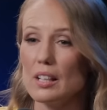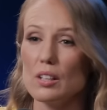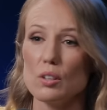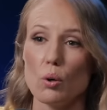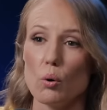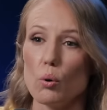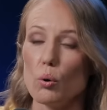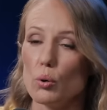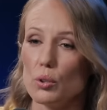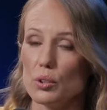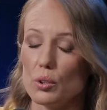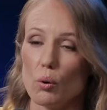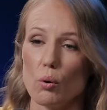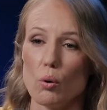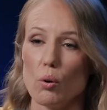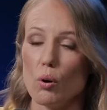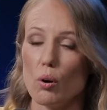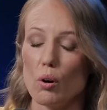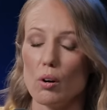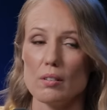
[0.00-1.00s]
ignored,
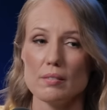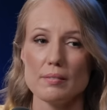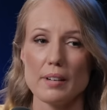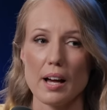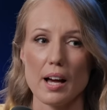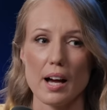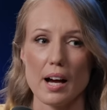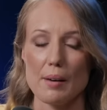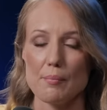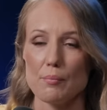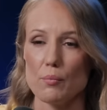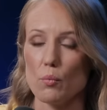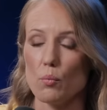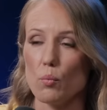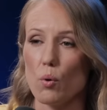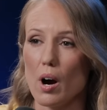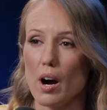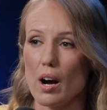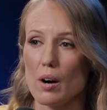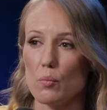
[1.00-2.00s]
or um,
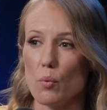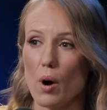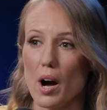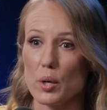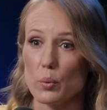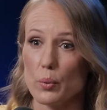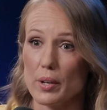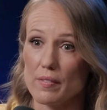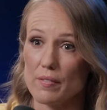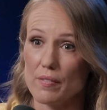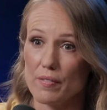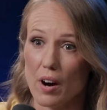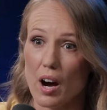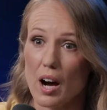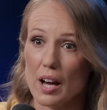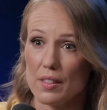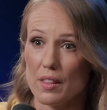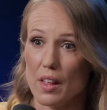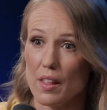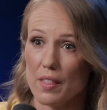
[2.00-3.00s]
why, why do we
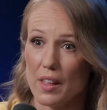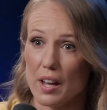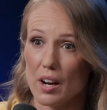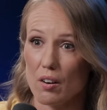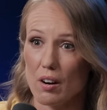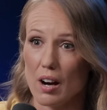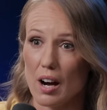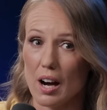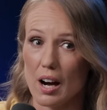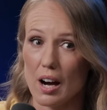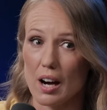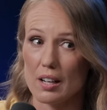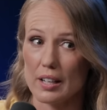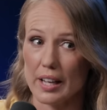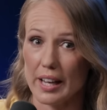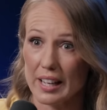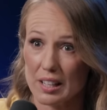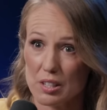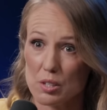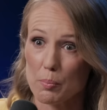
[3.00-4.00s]
find that there are
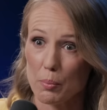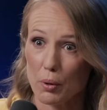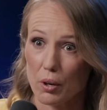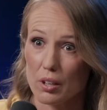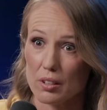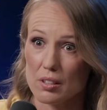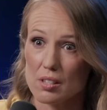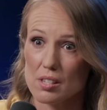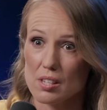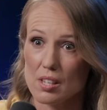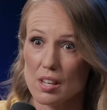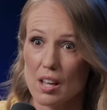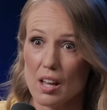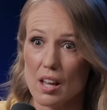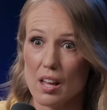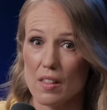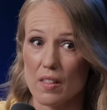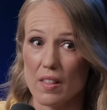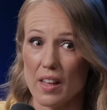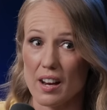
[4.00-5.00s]
experts
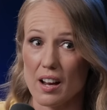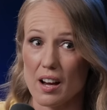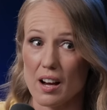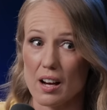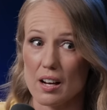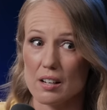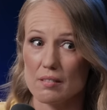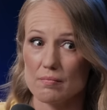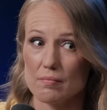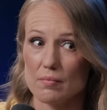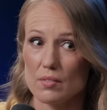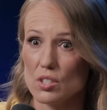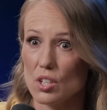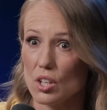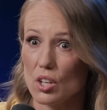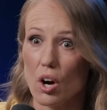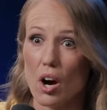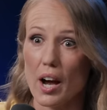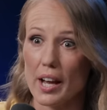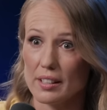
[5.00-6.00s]
that are
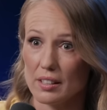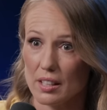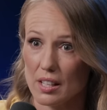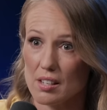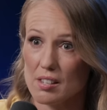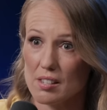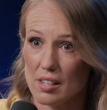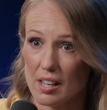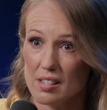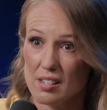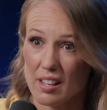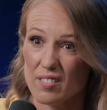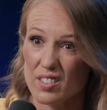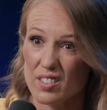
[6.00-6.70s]
denying this as